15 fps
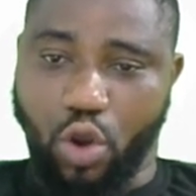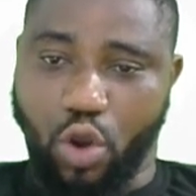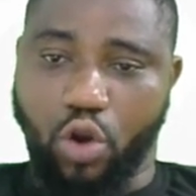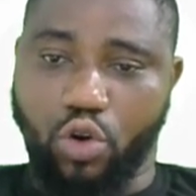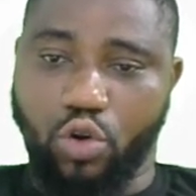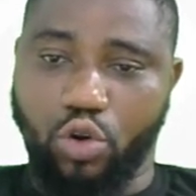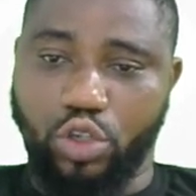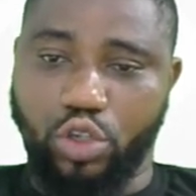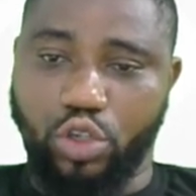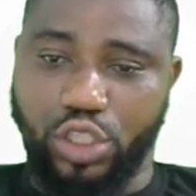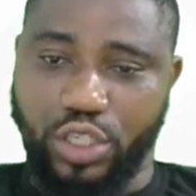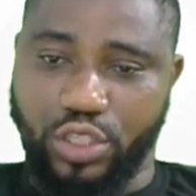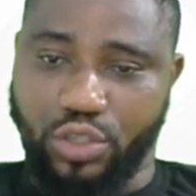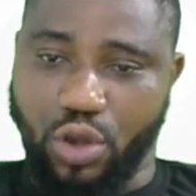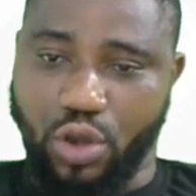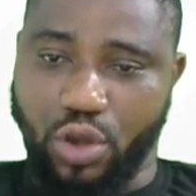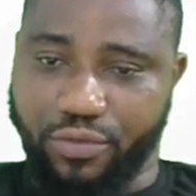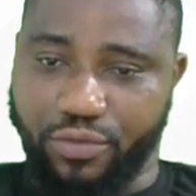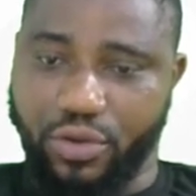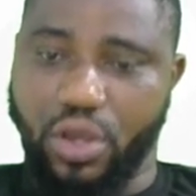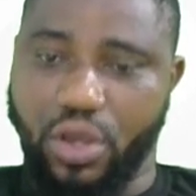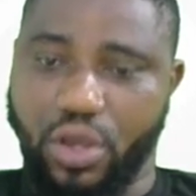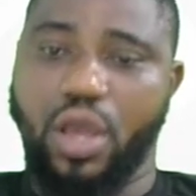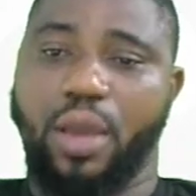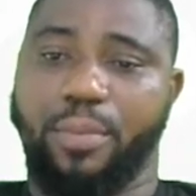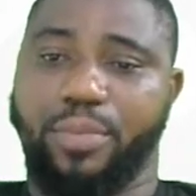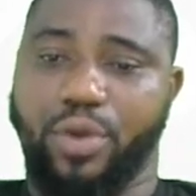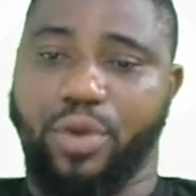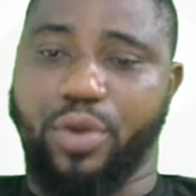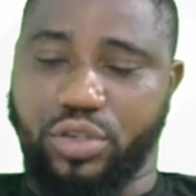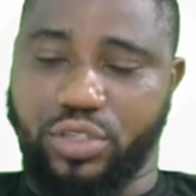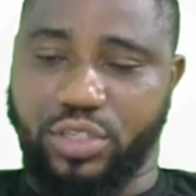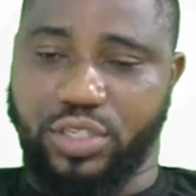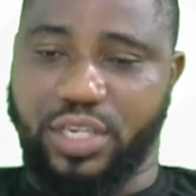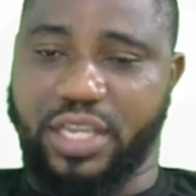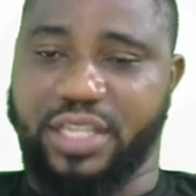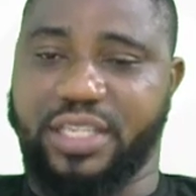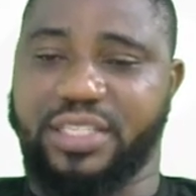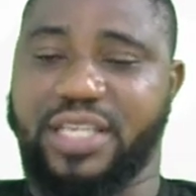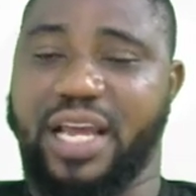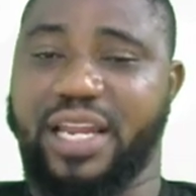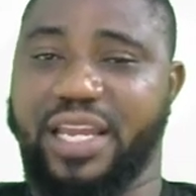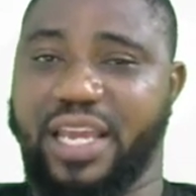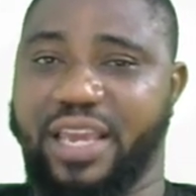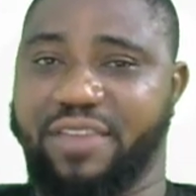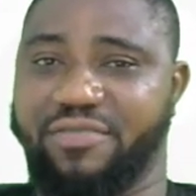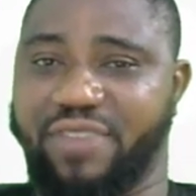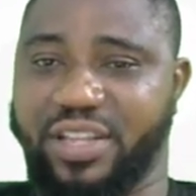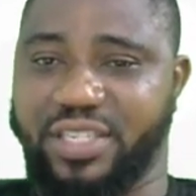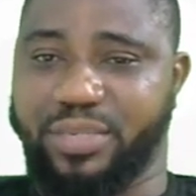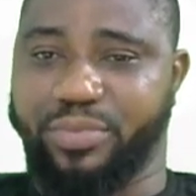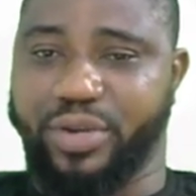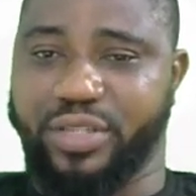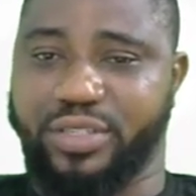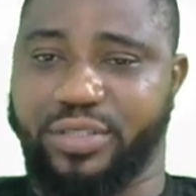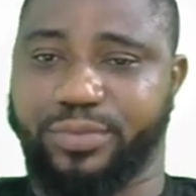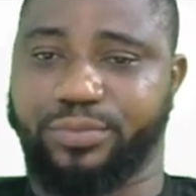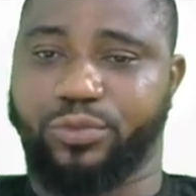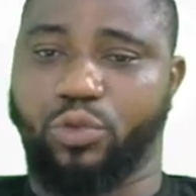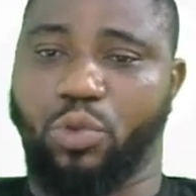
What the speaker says: Cockroach is off because it is an invertebrate.